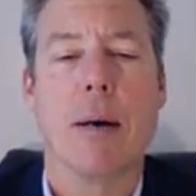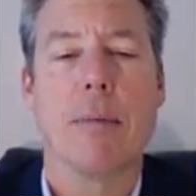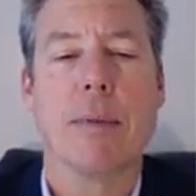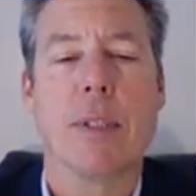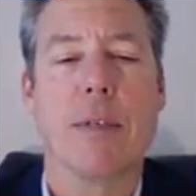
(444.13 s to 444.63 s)

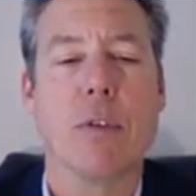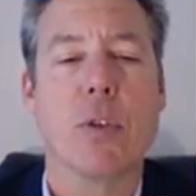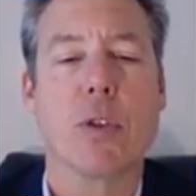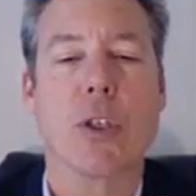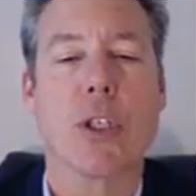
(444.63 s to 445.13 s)
uh,
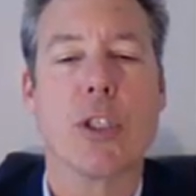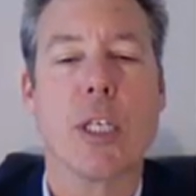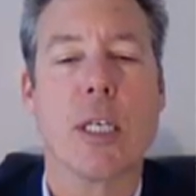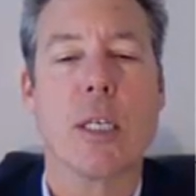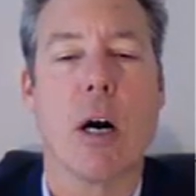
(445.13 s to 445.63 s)
civil
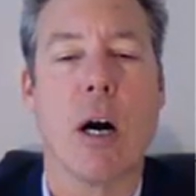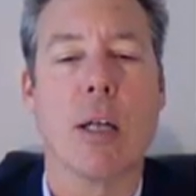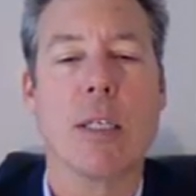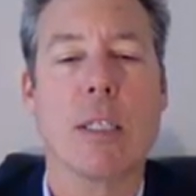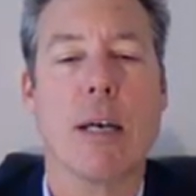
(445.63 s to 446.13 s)

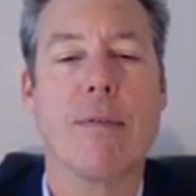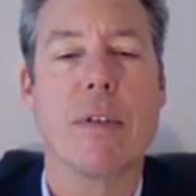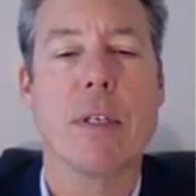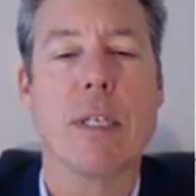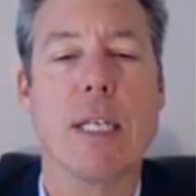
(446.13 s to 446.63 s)
surgeon, all the
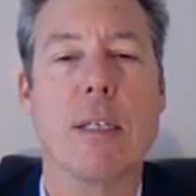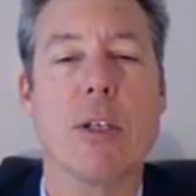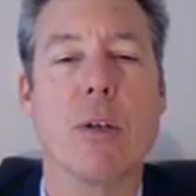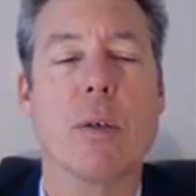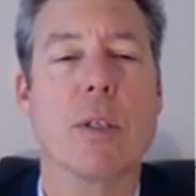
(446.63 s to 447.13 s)
stuff that you
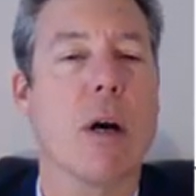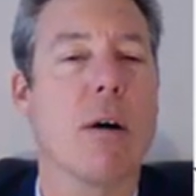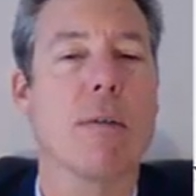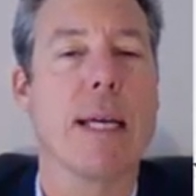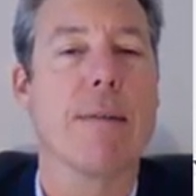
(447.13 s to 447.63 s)
need to
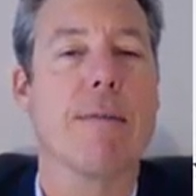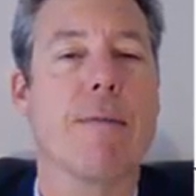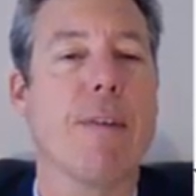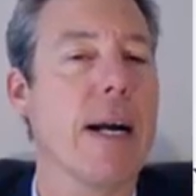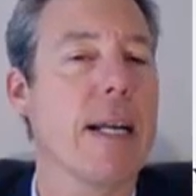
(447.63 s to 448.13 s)
do is all
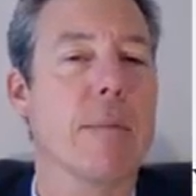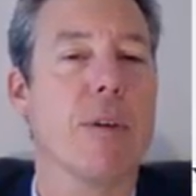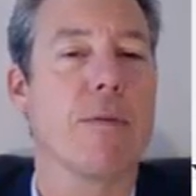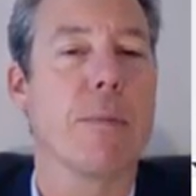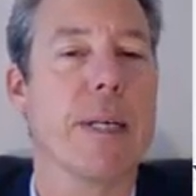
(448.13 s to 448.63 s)

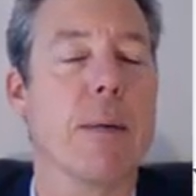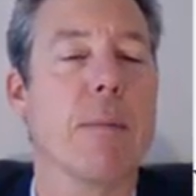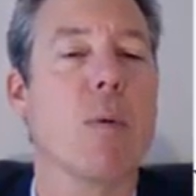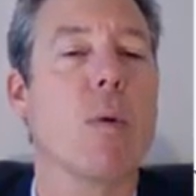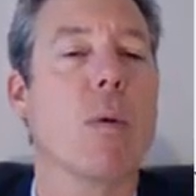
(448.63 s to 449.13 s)
findable
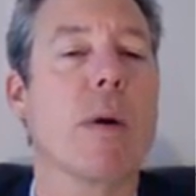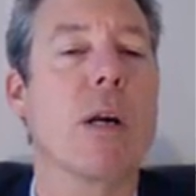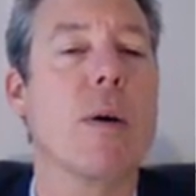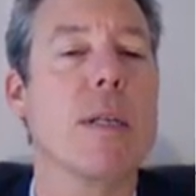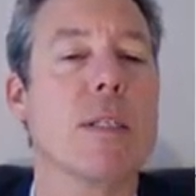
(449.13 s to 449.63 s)
from here. But
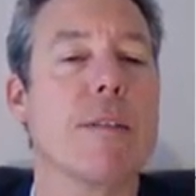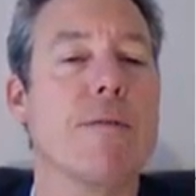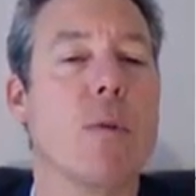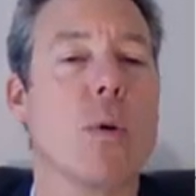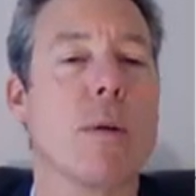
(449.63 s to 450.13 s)
where we're
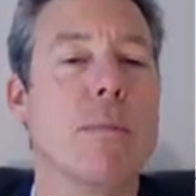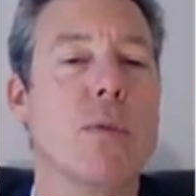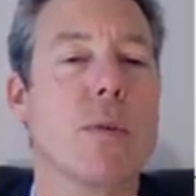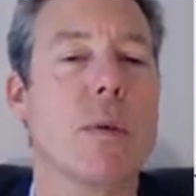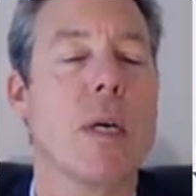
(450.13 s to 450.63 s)
going is the
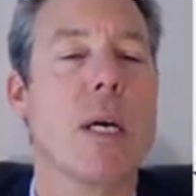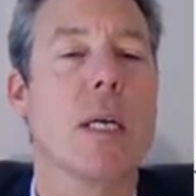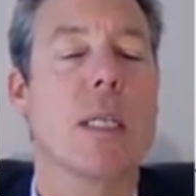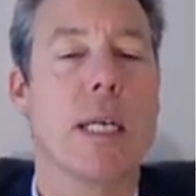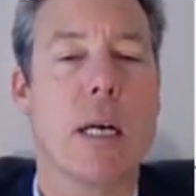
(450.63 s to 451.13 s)
forms.
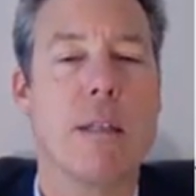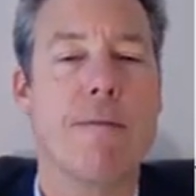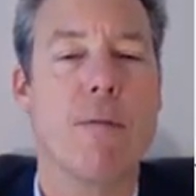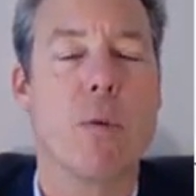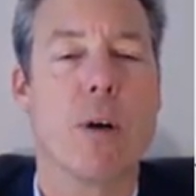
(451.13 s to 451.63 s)

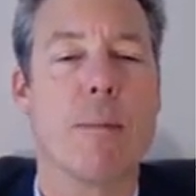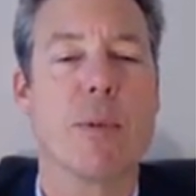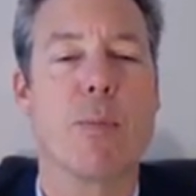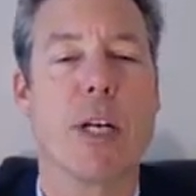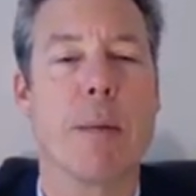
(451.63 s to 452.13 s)
Click on the
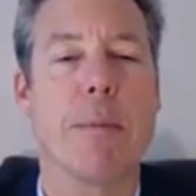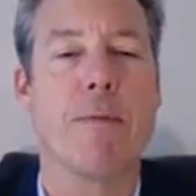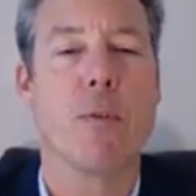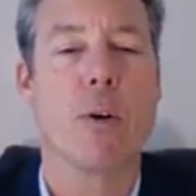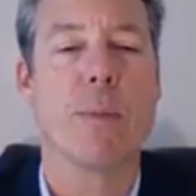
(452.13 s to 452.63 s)
forms,
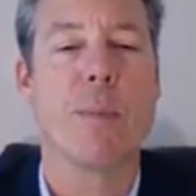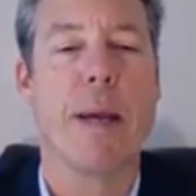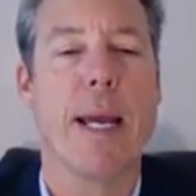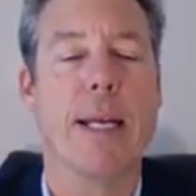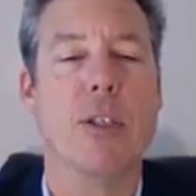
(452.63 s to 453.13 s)
bring up the
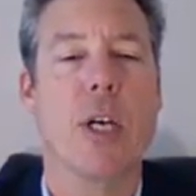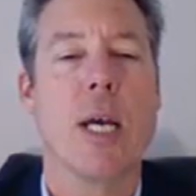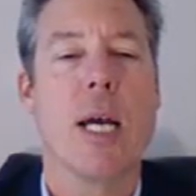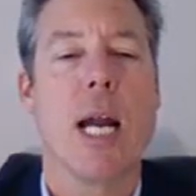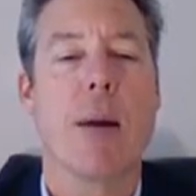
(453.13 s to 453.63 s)
forms
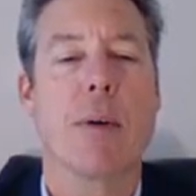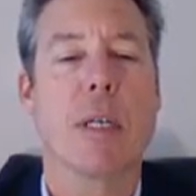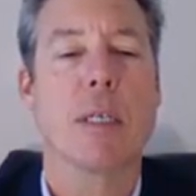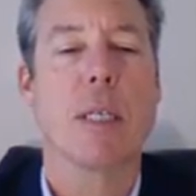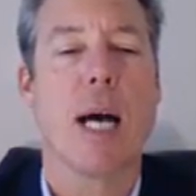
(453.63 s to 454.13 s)
page,
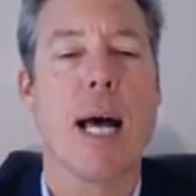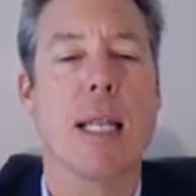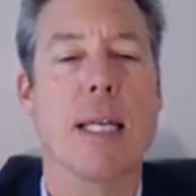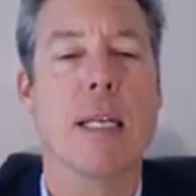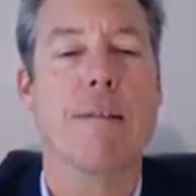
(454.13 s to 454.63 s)
and we're going to
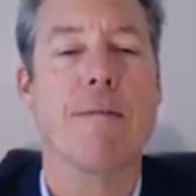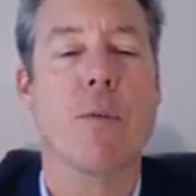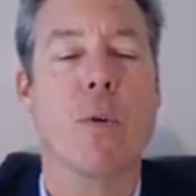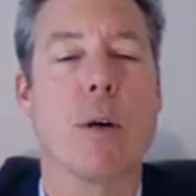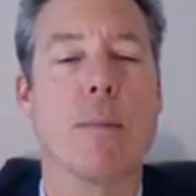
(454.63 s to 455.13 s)
dial
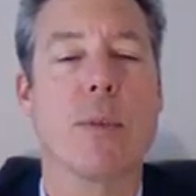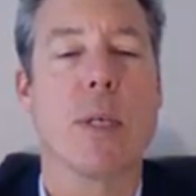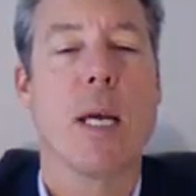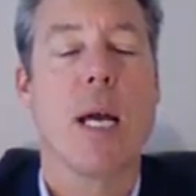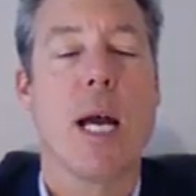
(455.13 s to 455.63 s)
into the
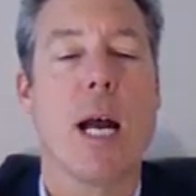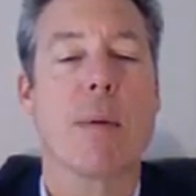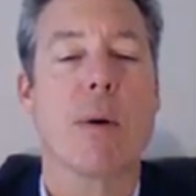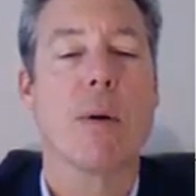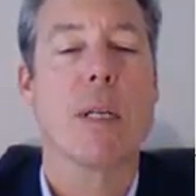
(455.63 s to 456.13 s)
forms.
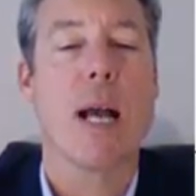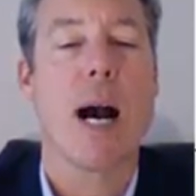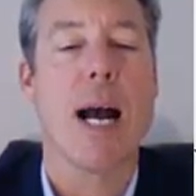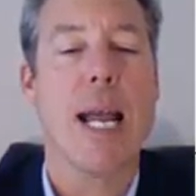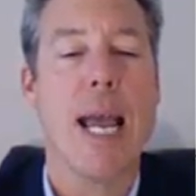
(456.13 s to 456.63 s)
And we're
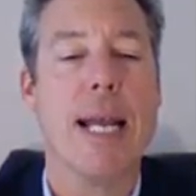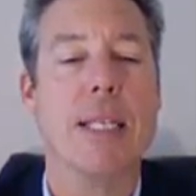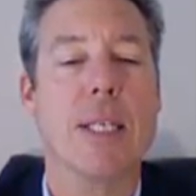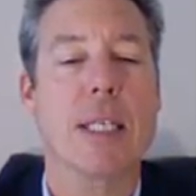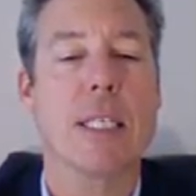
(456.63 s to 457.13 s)
going to the
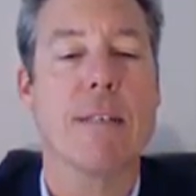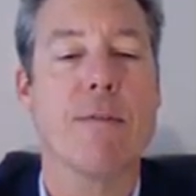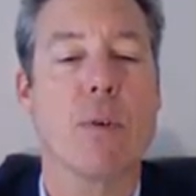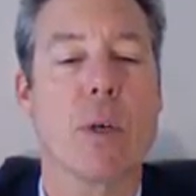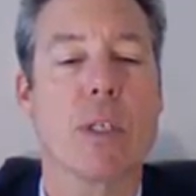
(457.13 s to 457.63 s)
I eight
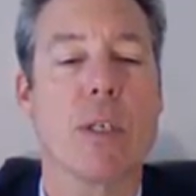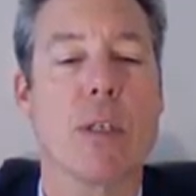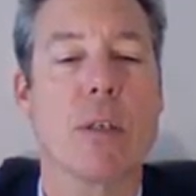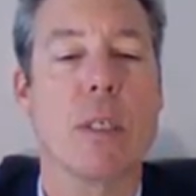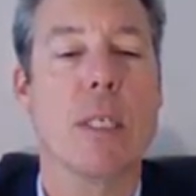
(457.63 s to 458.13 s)

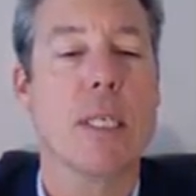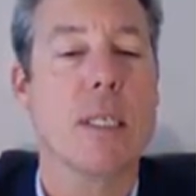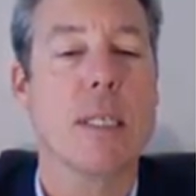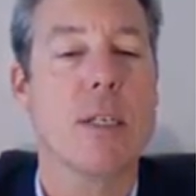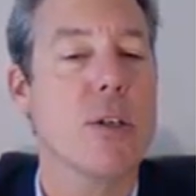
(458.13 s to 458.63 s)
sixty-four, so they're
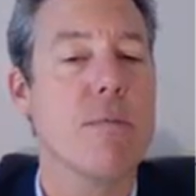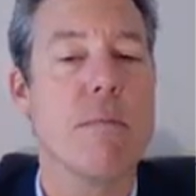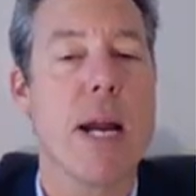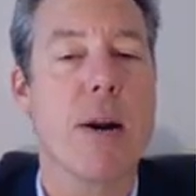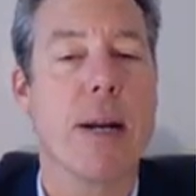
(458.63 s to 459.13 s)
listed
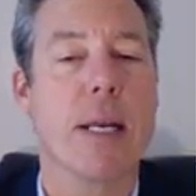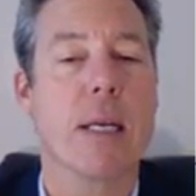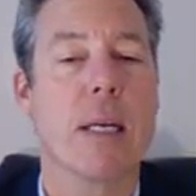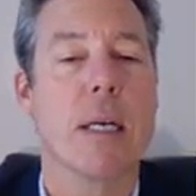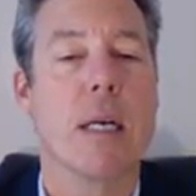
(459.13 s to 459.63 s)
in
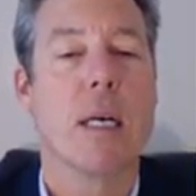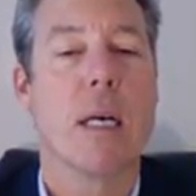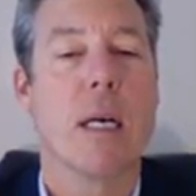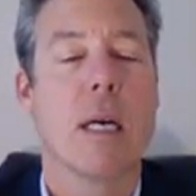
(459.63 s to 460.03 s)
numeric